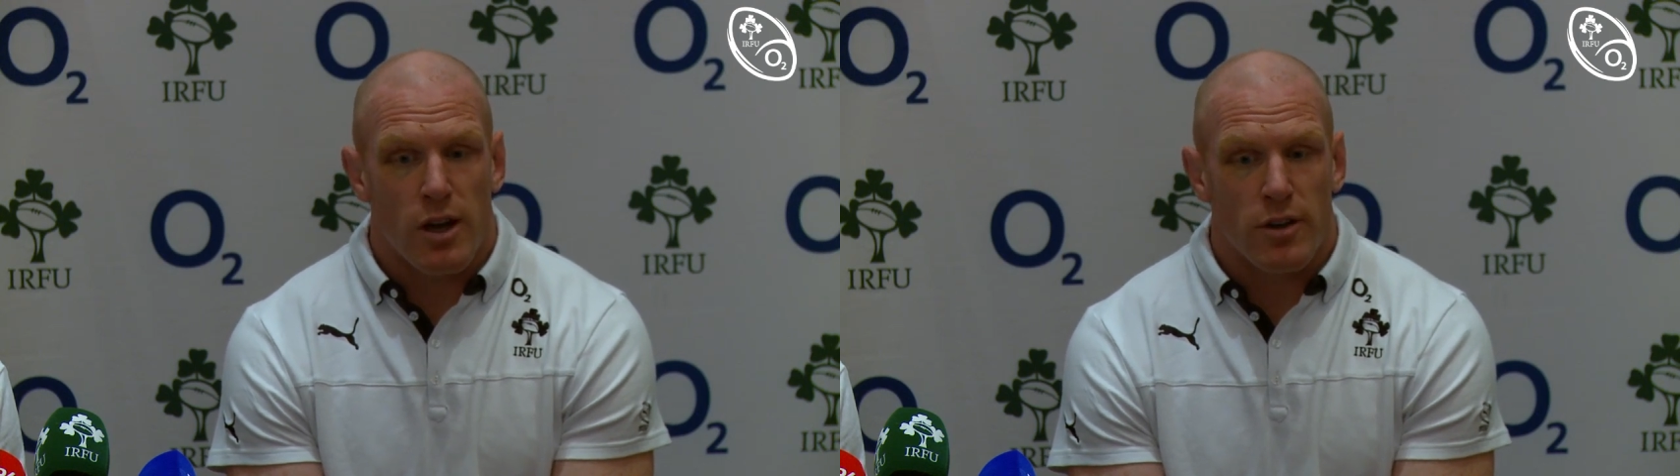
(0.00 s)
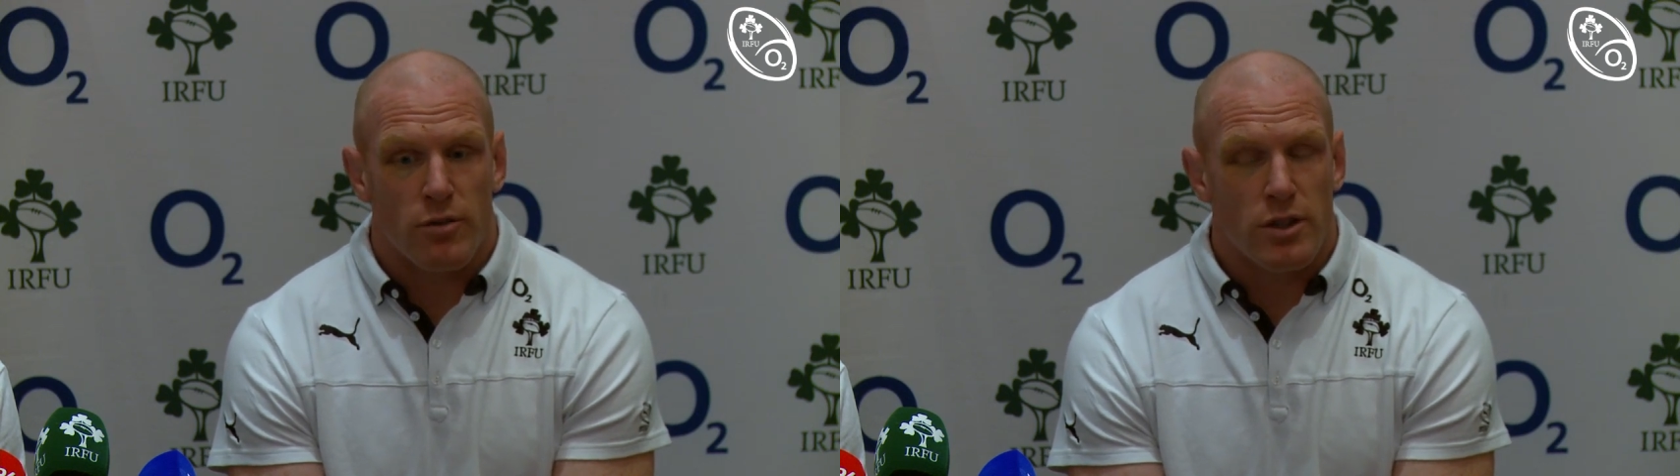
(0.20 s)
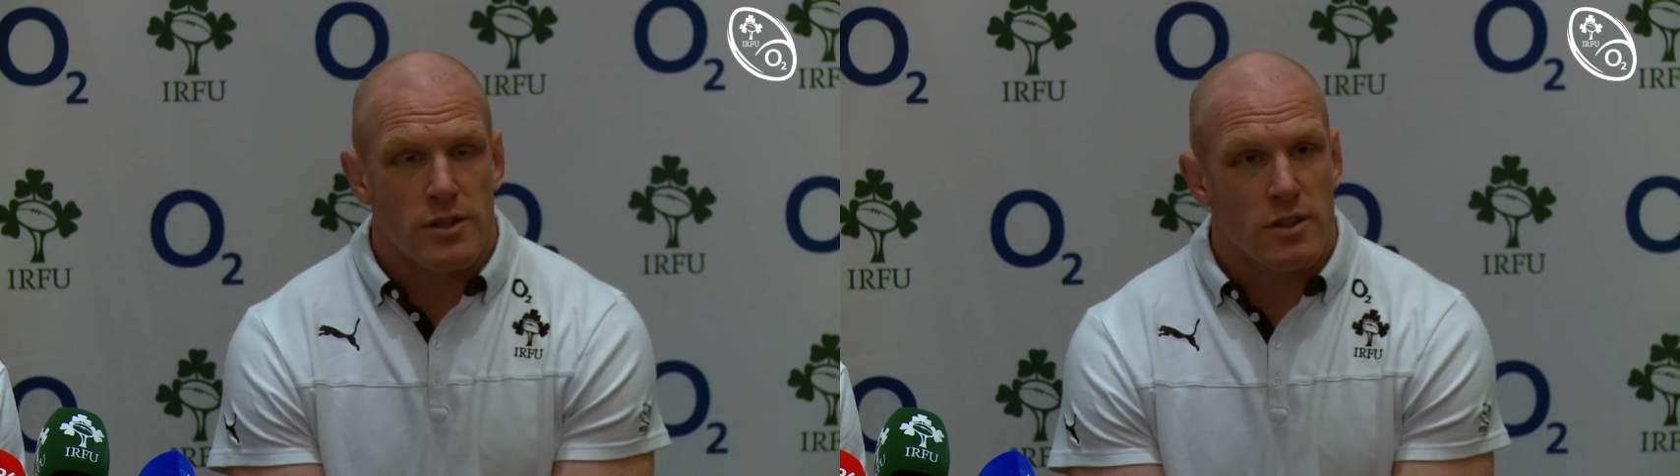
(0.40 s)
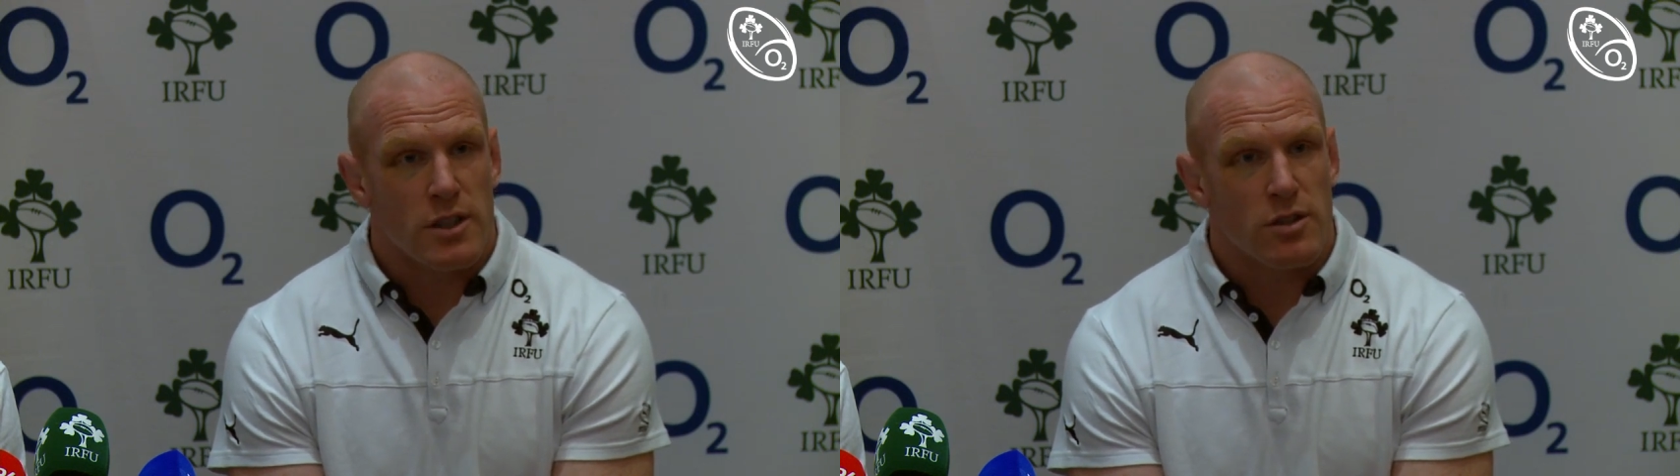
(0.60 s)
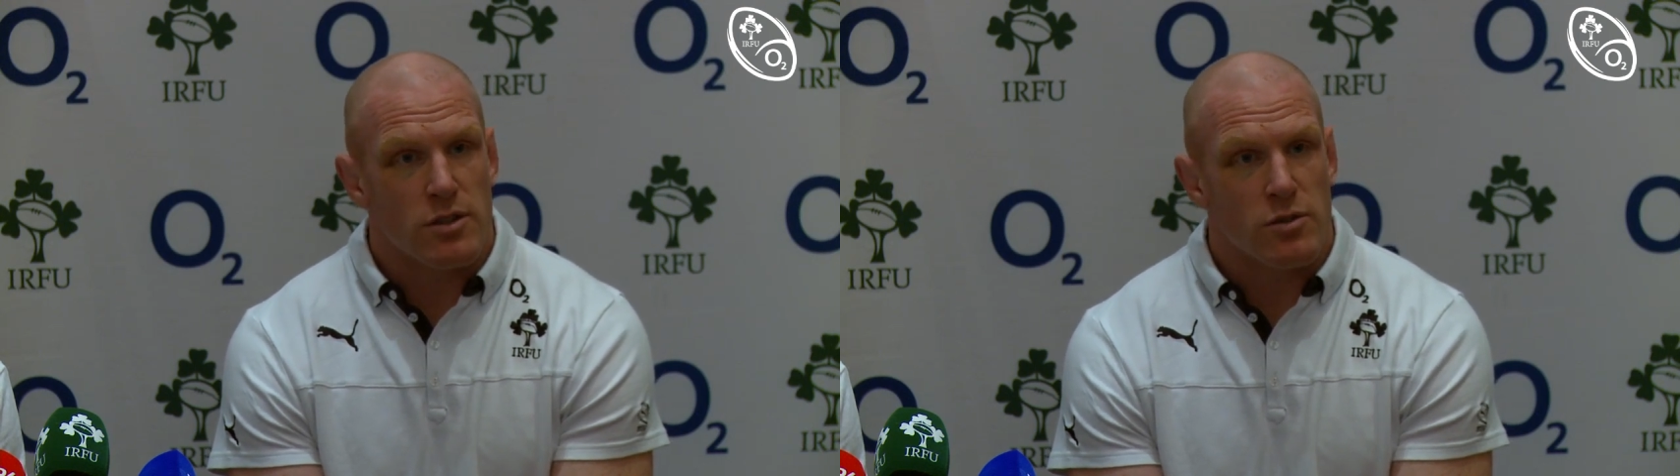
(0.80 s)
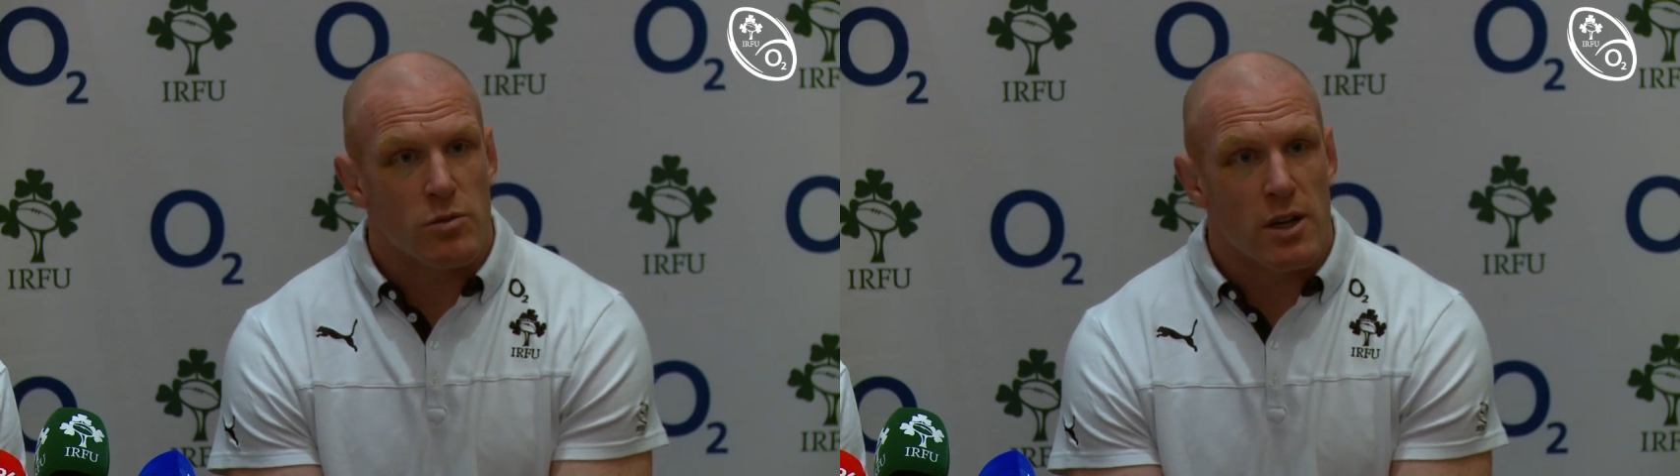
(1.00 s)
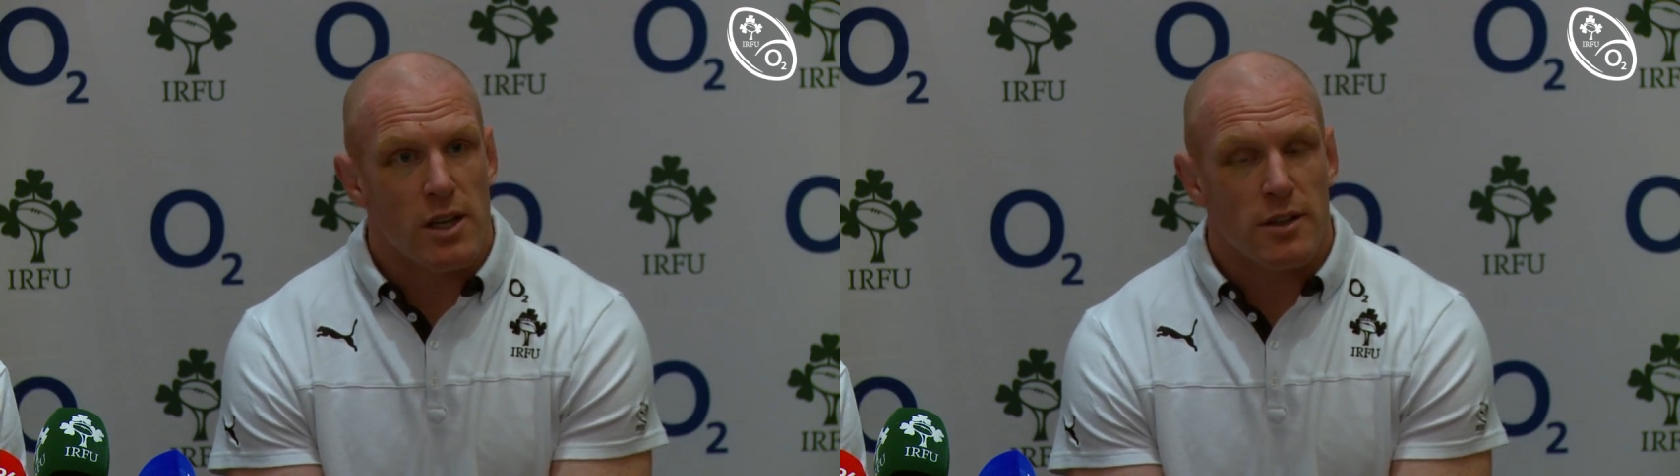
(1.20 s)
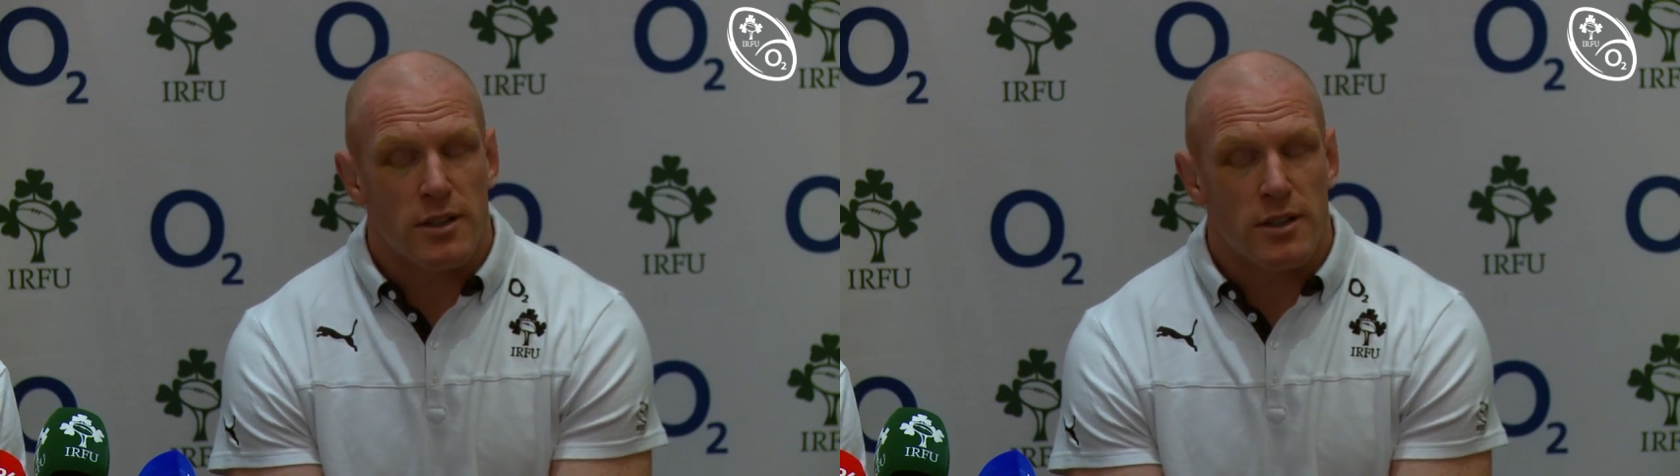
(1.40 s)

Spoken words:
on in recent years as well,